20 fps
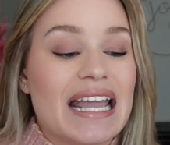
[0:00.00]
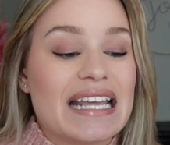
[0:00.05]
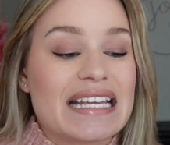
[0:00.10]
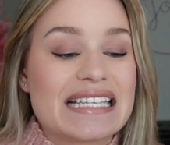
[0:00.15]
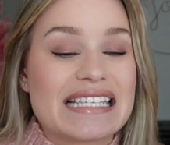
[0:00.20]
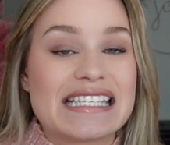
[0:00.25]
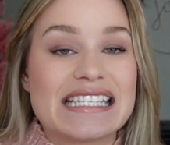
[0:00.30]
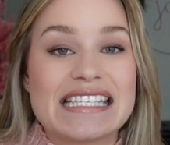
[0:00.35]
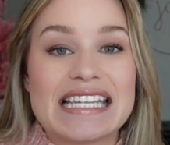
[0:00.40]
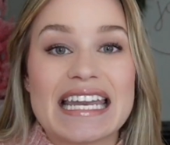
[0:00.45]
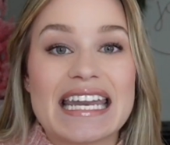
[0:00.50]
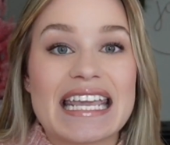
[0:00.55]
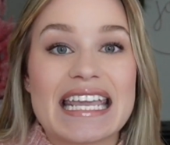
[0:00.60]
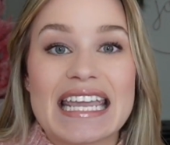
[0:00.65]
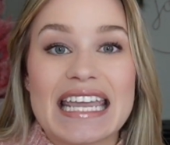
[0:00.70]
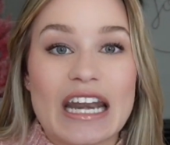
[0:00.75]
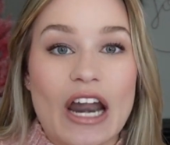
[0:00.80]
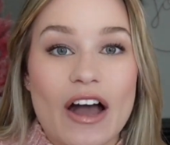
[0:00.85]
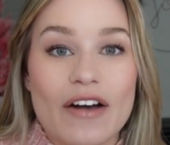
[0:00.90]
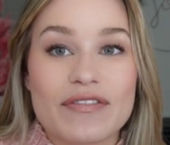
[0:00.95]
sitting
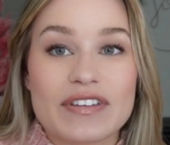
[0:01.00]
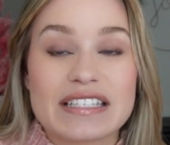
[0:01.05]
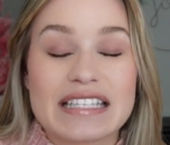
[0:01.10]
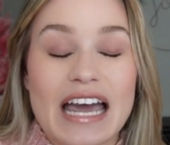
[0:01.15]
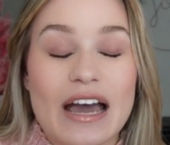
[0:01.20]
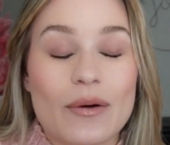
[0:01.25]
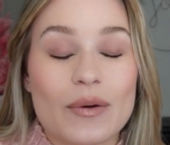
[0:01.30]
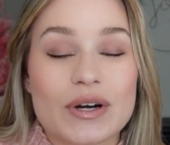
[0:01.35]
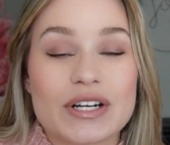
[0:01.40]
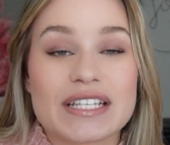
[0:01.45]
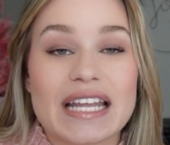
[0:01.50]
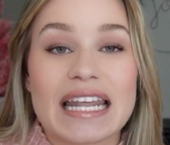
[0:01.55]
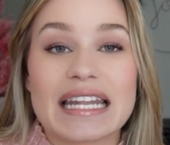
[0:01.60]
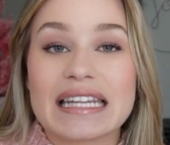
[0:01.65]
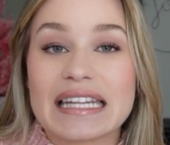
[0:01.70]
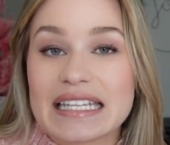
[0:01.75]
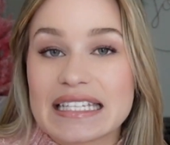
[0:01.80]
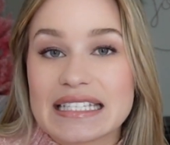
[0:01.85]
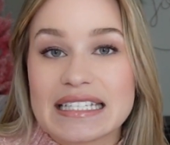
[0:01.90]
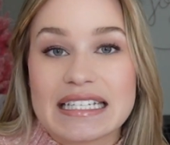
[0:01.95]
in office hours and
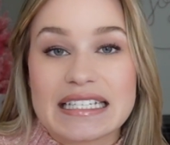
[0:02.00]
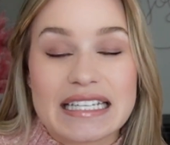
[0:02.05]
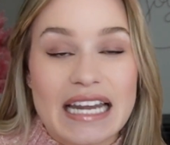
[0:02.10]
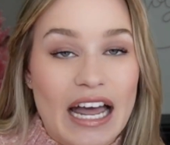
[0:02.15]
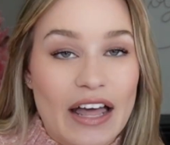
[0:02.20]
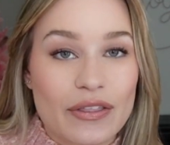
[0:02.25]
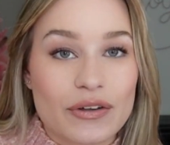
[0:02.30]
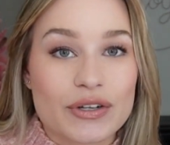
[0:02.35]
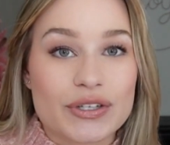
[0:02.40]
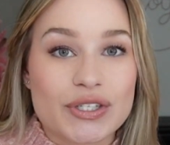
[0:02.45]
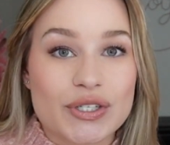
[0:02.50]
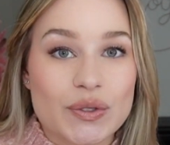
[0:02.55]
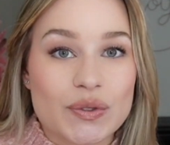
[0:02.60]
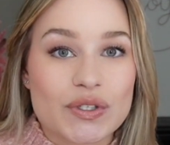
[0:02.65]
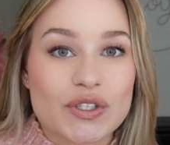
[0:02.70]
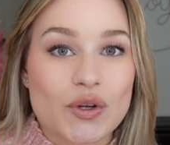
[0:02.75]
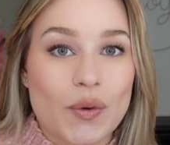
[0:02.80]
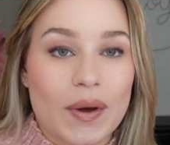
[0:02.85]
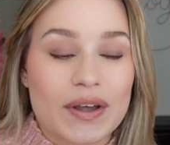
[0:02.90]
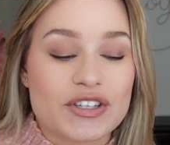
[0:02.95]
listening to other
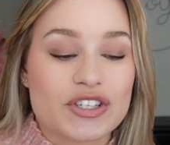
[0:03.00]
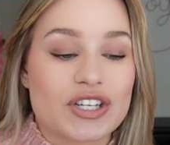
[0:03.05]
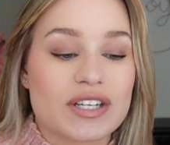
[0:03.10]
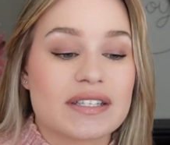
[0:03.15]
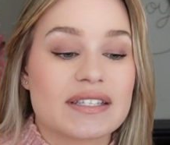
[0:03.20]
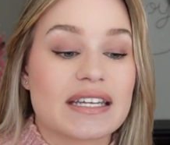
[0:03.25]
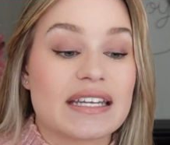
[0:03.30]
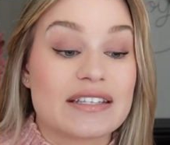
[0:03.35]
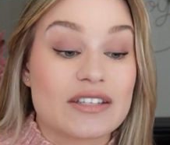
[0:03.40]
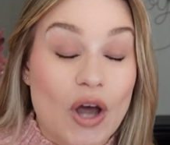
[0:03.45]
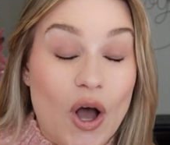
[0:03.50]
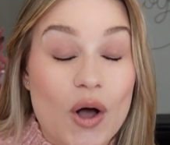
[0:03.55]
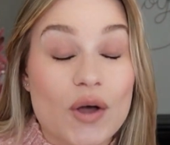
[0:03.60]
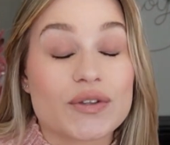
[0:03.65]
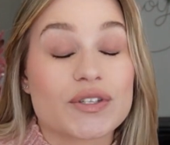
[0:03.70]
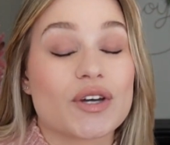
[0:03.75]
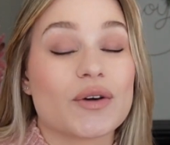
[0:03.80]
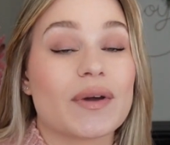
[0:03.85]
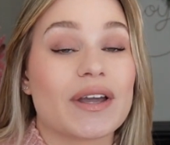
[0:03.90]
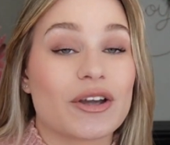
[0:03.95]
students' questions is
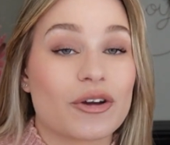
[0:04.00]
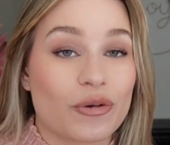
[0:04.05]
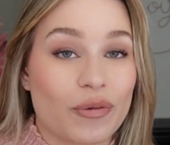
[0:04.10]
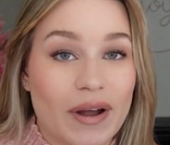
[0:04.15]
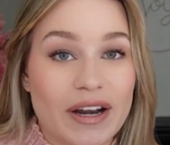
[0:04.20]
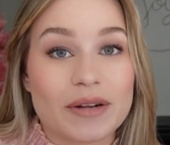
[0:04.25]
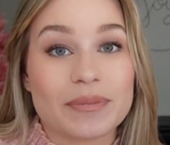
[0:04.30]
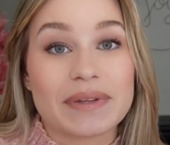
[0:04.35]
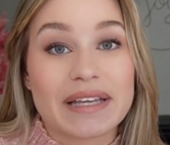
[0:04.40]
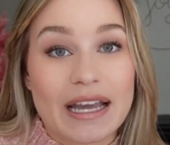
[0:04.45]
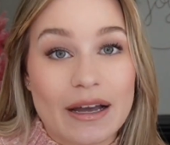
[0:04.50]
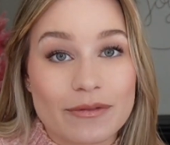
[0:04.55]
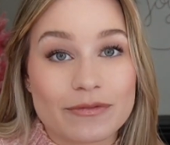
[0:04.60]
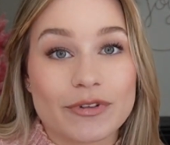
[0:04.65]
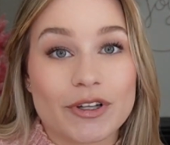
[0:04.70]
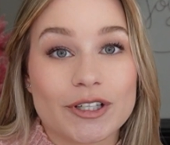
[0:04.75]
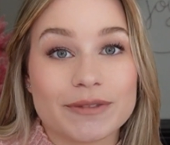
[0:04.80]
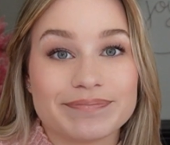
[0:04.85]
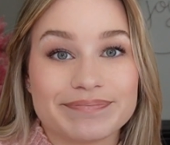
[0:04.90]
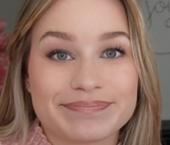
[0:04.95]
also incredibly
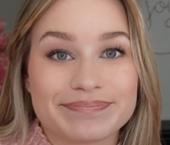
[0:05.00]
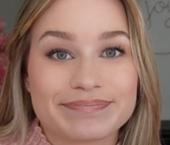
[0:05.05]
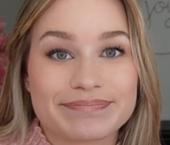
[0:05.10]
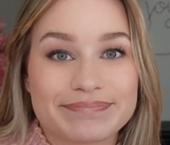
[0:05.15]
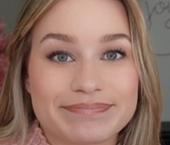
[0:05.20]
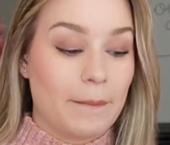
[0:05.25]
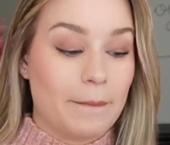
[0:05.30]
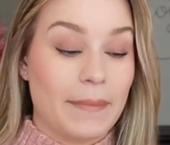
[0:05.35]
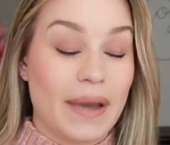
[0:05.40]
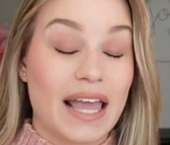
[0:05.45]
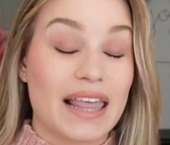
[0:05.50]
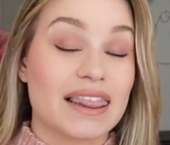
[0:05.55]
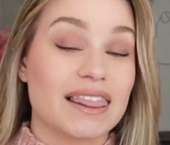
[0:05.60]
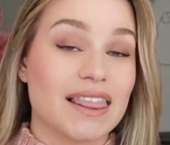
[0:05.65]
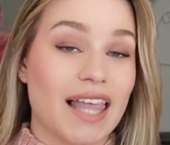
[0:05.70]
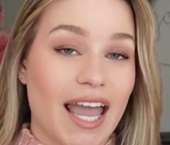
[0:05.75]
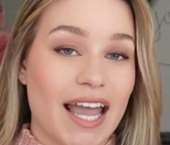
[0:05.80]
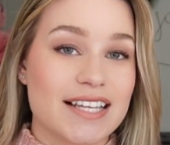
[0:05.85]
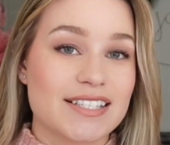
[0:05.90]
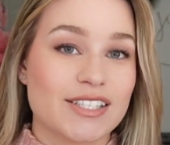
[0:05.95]
helpful. My
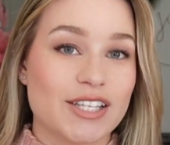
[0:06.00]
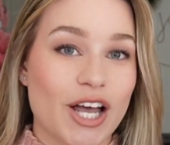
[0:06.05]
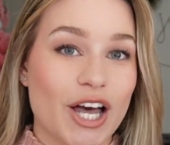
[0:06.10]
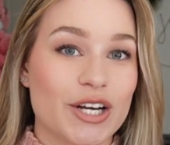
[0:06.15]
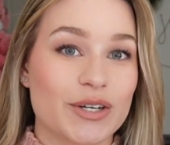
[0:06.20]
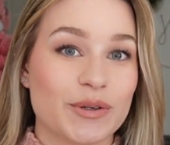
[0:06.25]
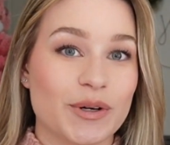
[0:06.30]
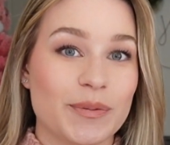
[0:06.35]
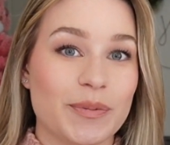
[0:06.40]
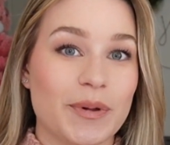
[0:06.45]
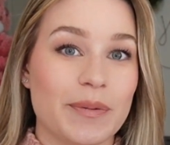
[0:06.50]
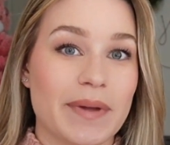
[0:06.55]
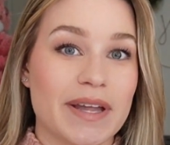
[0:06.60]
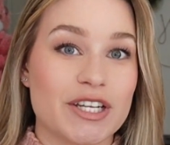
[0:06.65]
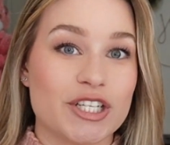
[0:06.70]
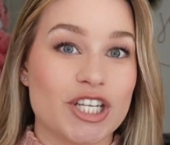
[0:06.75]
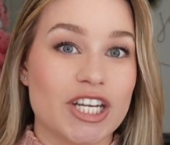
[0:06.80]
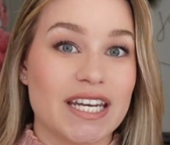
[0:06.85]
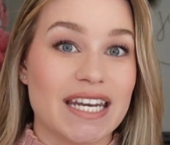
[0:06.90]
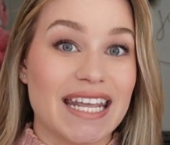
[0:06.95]
last honorable
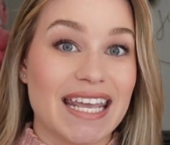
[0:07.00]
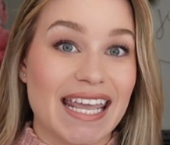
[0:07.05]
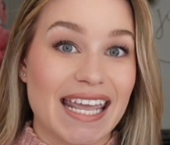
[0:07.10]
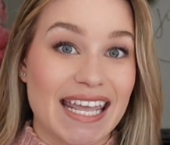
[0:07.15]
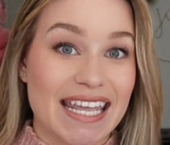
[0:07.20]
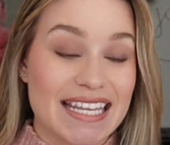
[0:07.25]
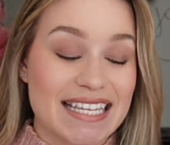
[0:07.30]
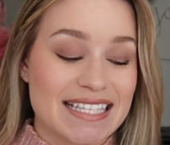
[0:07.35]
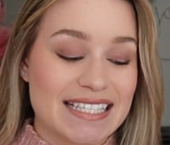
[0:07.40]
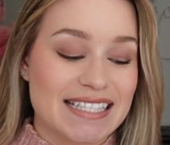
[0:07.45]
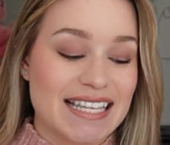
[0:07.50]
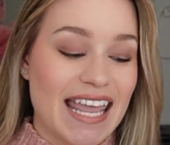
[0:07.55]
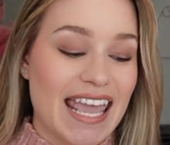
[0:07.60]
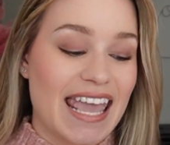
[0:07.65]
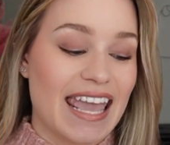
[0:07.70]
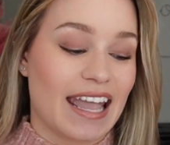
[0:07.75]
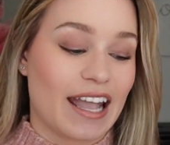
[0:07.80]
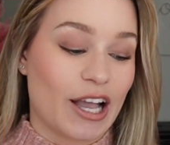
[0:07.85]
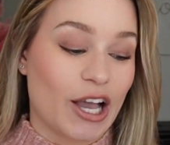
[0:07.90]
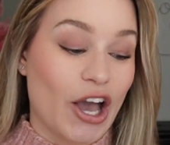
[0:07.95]
mention is
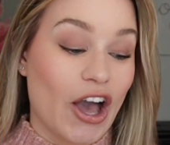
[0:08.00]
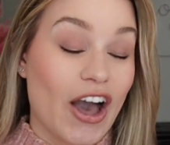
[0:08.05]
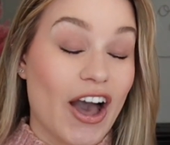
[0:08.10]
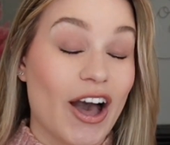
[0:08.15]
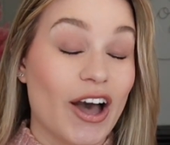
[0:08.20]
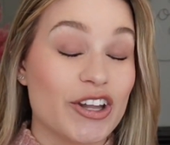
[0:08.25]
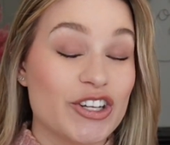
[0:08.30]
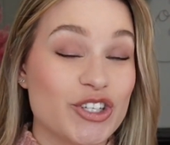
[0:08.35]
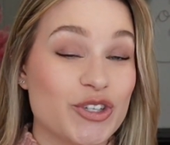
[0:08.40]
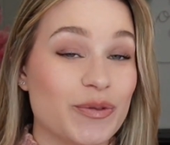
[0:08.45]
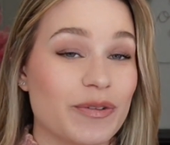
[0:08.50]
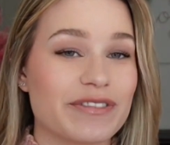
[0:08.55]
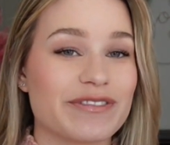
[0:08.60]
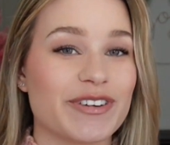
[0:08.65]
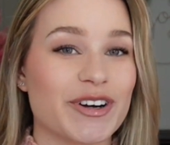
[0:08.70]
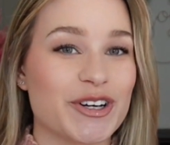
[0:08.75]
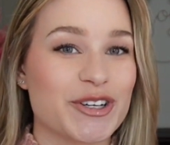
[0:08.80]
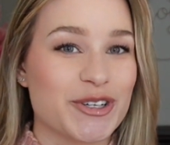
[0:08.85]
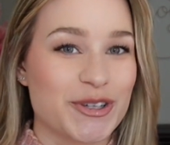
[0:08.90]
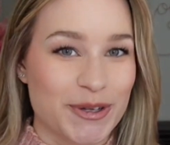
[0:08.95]
a
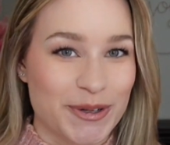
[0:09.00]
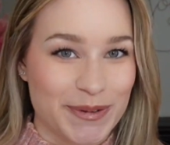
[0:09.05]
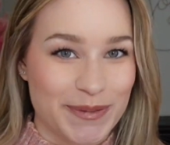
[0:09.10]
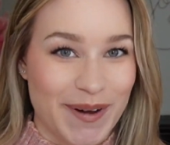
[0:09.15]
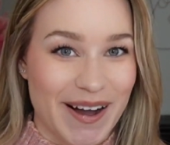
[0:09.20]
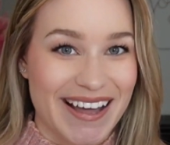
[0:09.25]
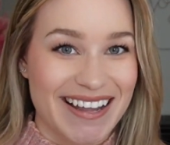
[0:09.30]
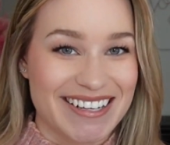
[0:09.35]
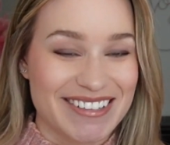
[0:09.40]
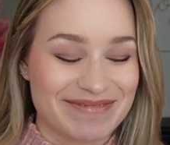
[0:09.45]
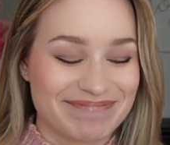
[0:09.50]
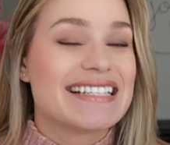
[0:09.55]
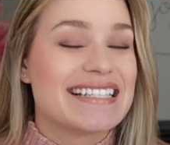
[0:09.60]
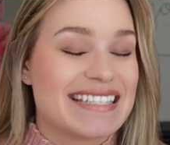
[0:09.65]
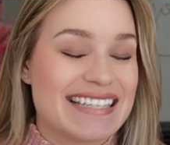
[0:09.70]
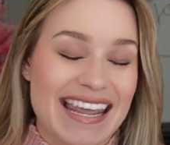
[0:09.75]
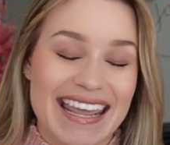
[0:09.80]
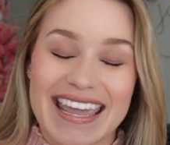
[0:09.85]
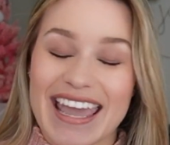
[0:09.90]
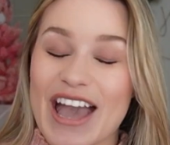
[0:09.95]
controversial one.
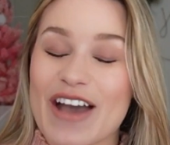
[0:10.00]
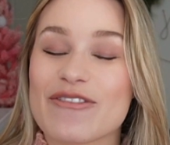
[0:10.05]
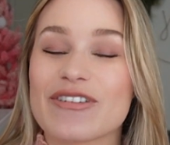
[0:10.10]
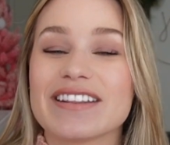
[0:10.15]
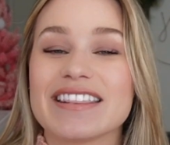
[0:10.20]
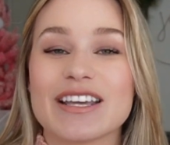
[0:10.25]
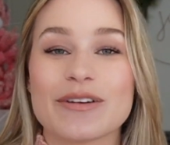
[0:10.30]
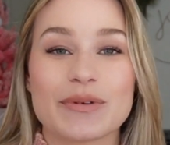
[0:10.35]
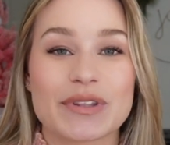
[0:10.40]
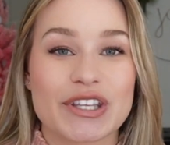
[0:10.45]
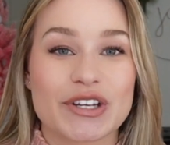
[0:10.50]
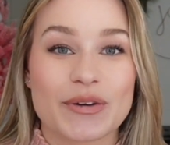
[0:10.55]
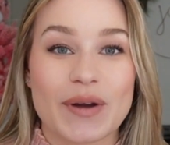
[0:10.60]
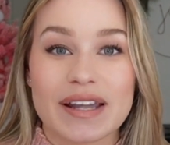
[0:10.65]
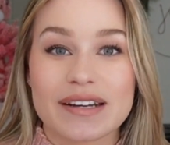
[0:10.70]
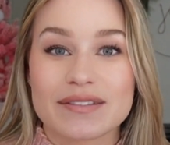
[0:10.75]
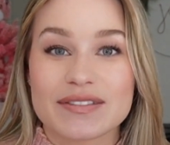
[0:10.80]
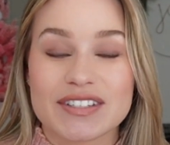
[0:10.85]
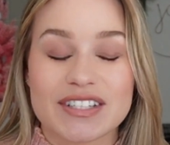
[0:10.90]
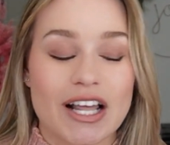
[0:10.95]
Take everything with a
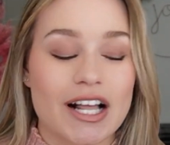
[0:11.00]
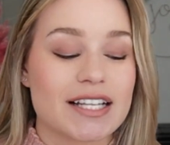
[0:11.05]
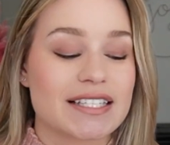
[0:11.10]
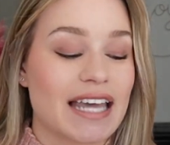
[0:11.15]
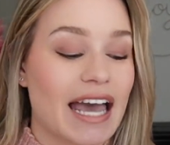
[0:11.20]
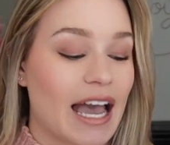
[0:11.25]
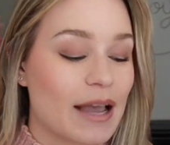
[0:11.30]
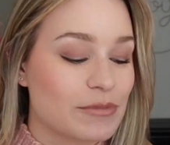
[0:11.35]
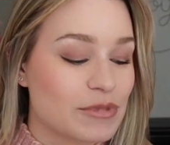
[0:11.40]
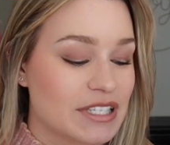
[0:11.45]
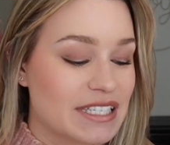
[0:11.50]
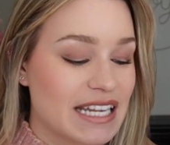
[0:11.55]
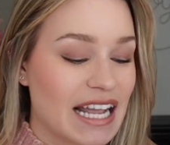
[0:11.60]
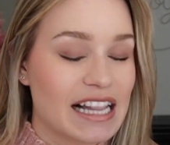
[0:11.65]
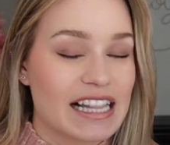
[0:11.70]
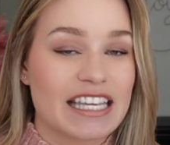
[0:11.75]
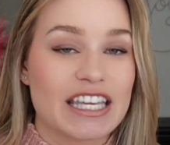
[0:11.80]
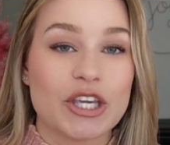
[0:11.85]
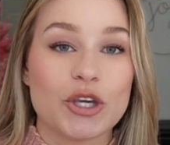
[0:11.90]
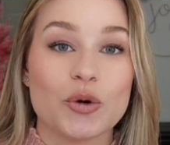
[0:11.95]
grain of salt. I'm just
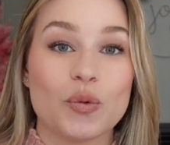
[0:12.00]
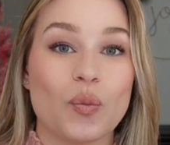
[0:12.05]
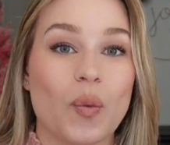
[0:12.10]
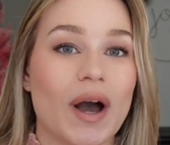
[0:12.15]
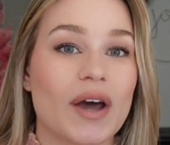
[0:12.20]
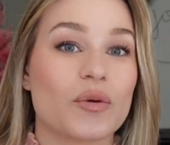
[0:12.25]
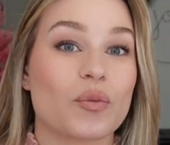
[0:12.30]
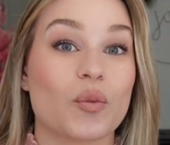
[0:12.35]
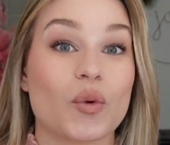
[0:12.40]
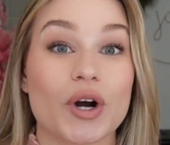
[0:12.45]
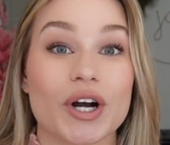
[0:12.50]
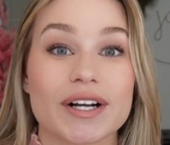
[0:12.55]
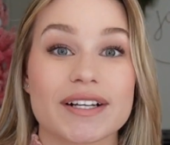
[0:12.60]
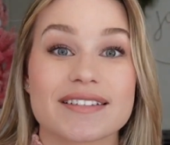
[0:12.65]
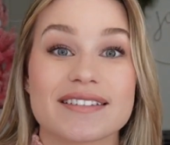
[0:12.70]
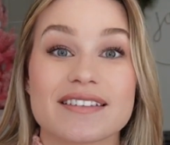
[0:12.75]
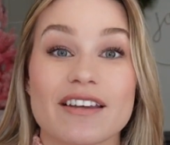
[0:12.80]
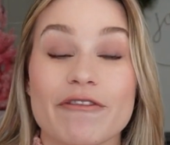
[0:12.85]
telling you what works